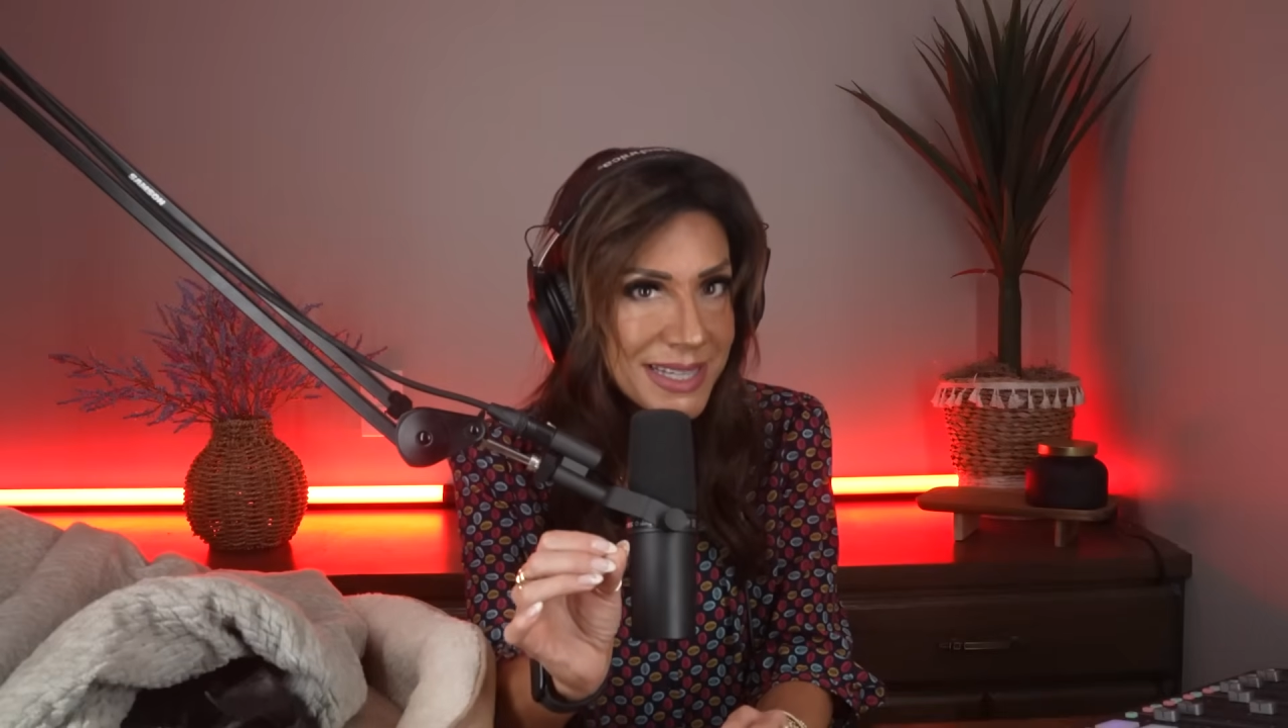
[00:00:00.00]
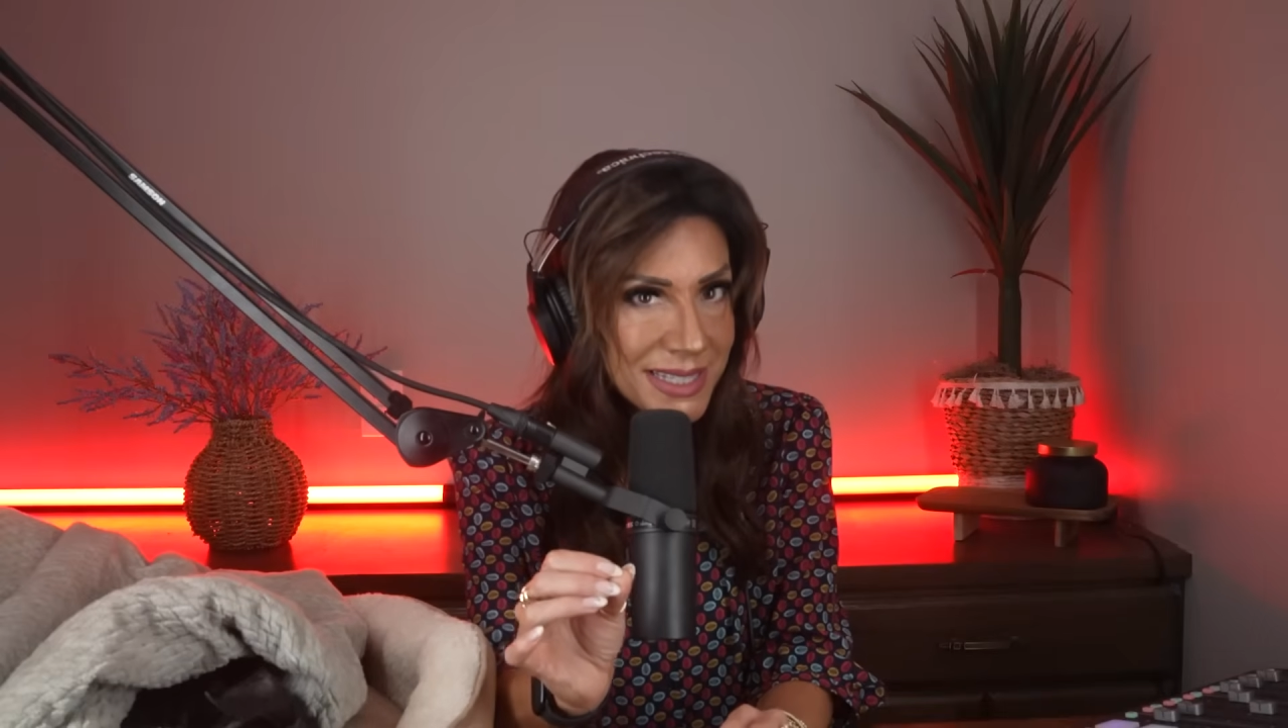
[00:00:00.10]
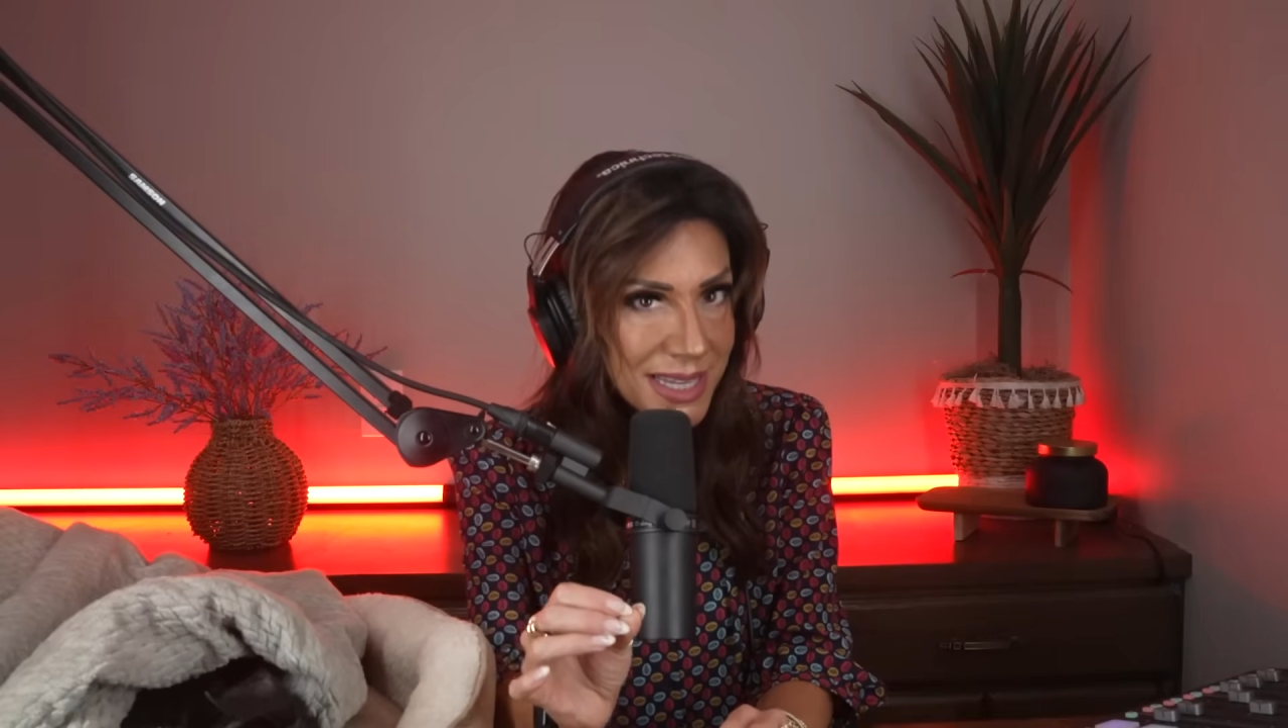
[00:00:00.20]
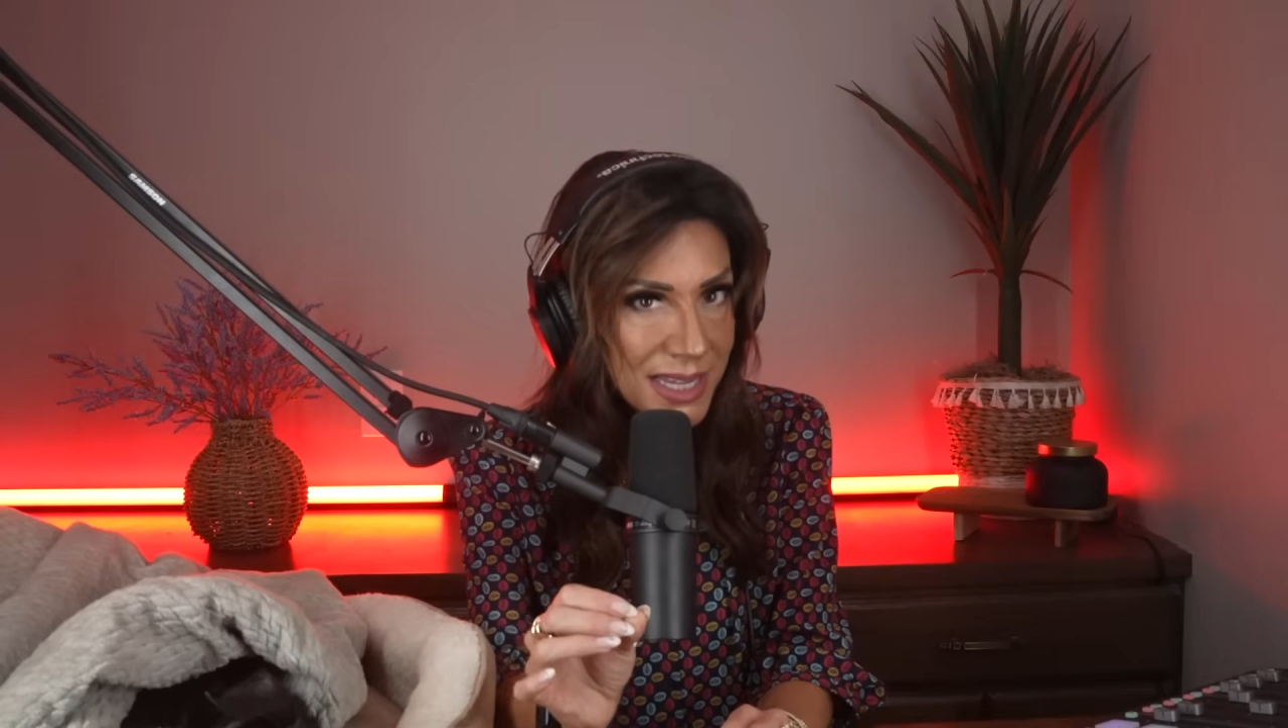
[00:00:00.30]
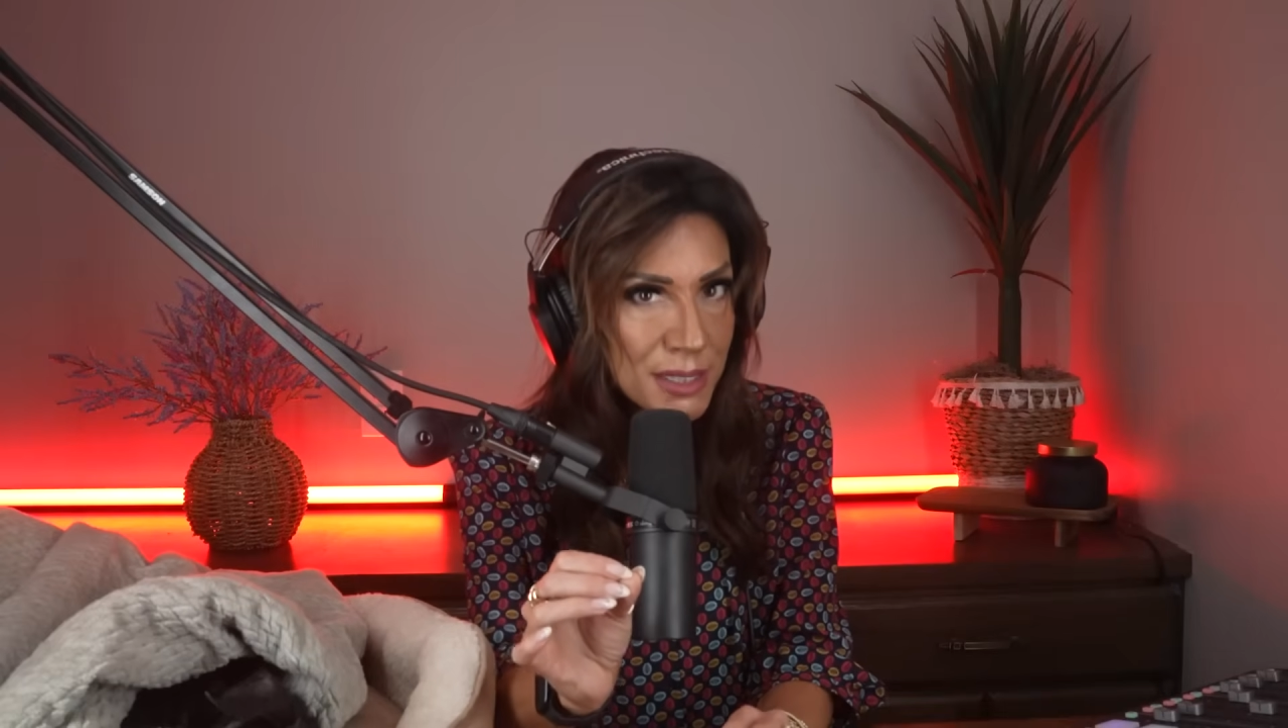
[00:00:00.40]

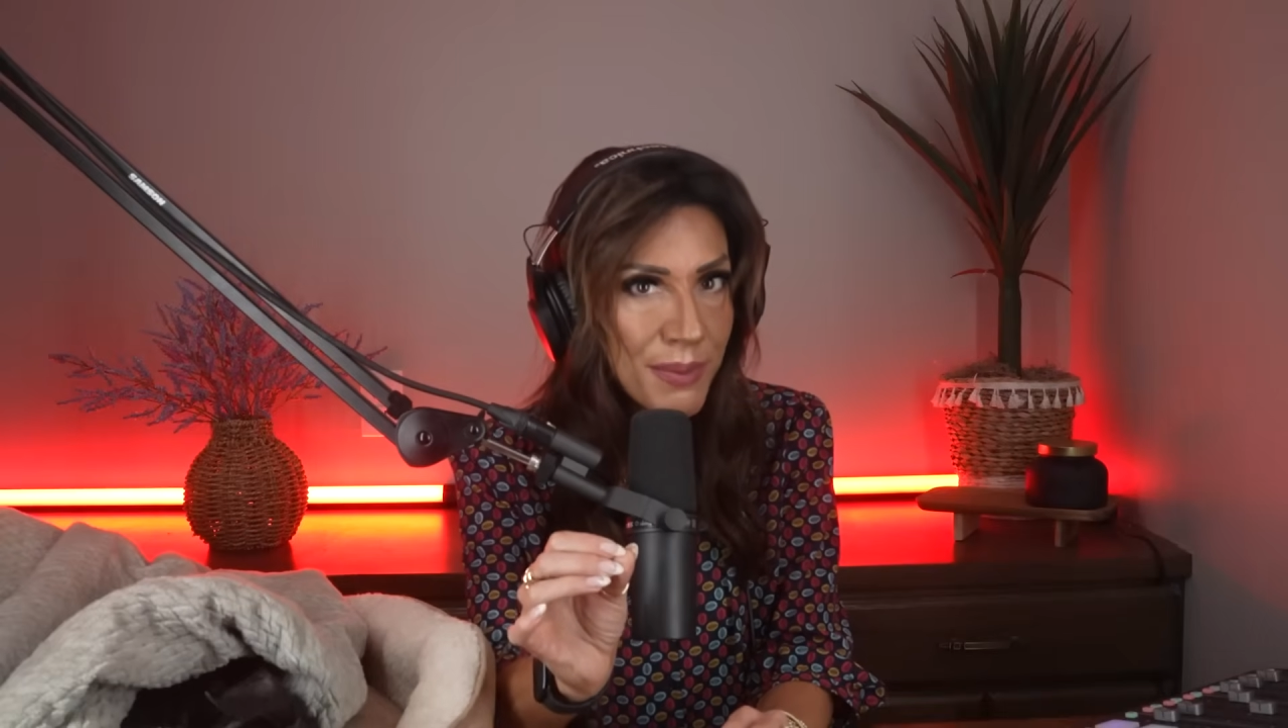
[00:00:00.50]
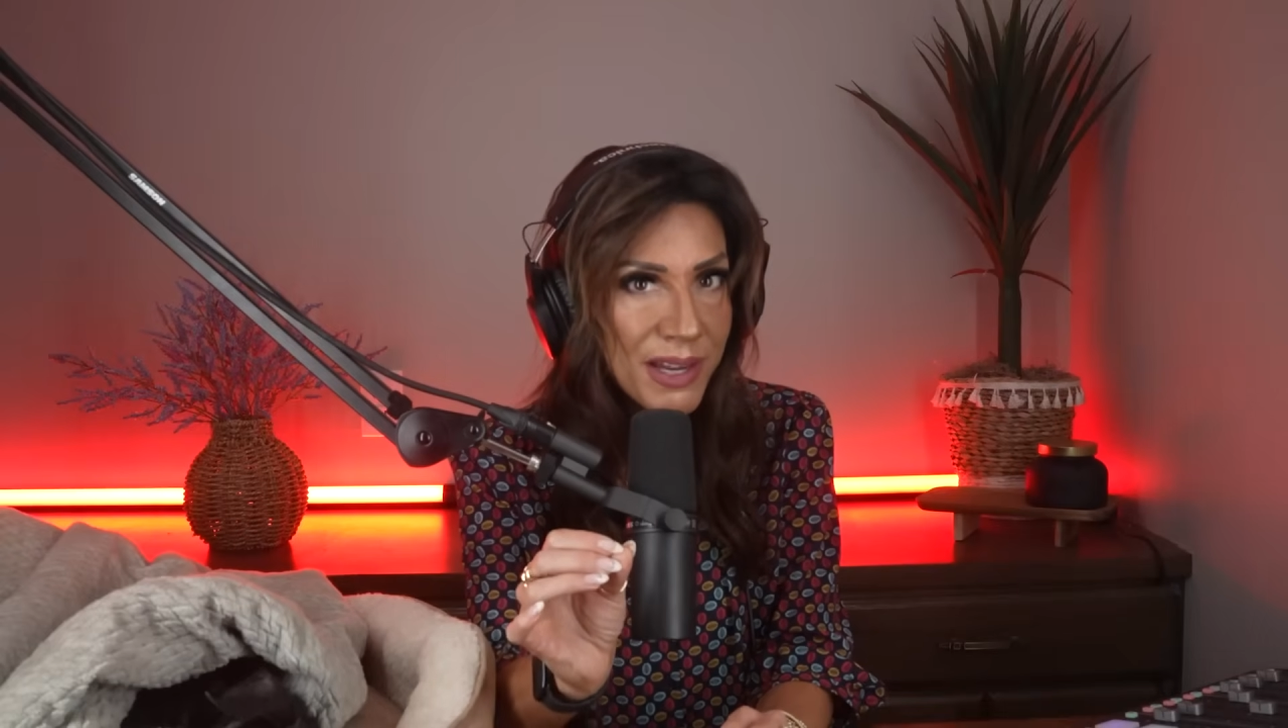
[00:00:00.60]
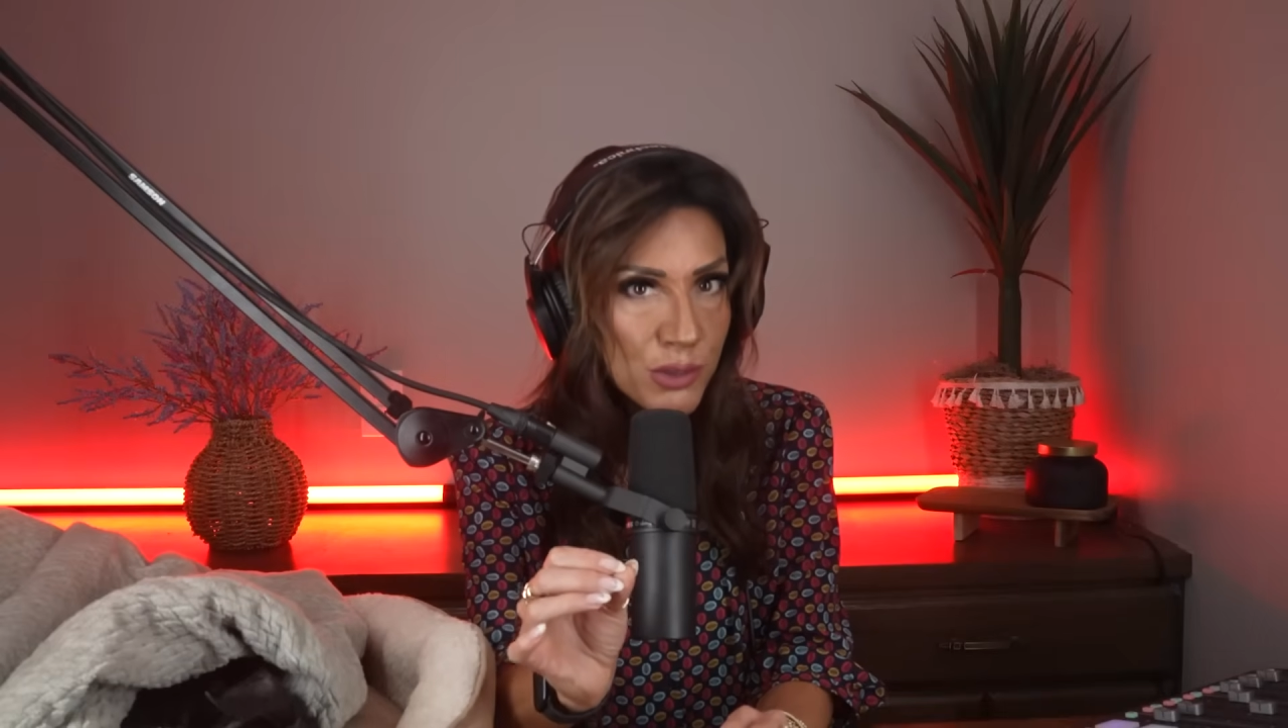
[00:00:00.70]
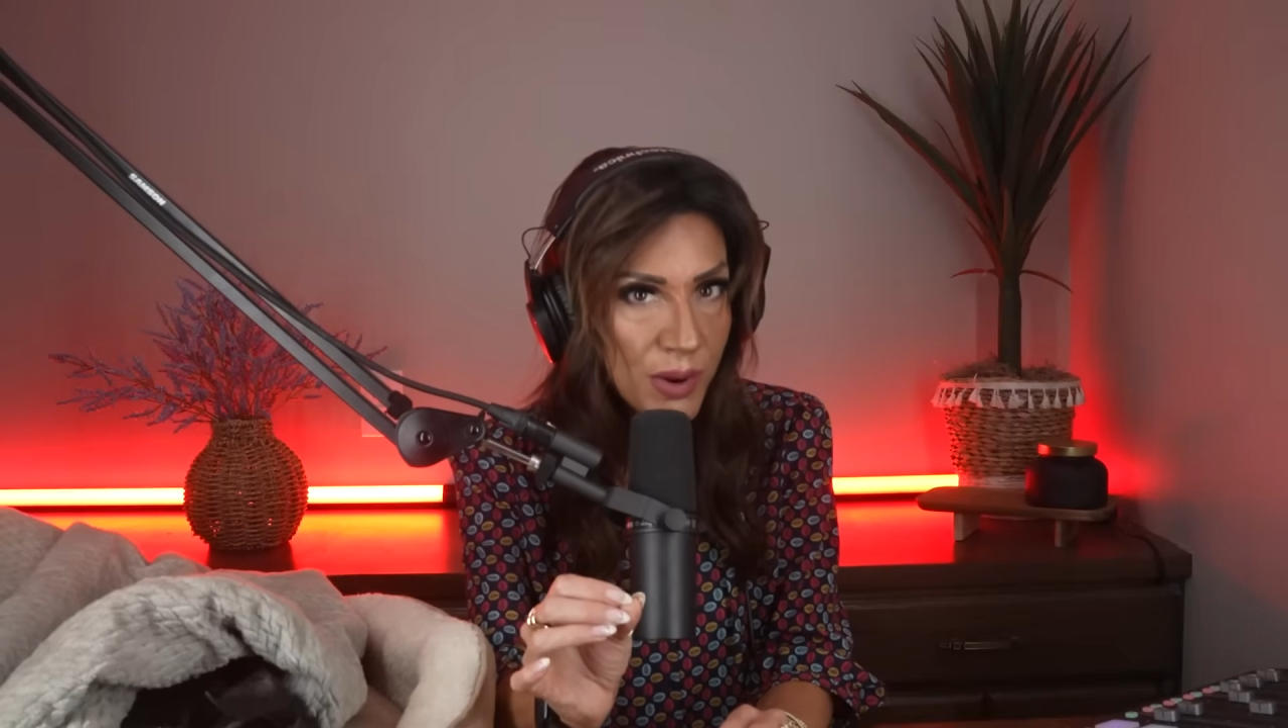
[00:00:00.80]
suspect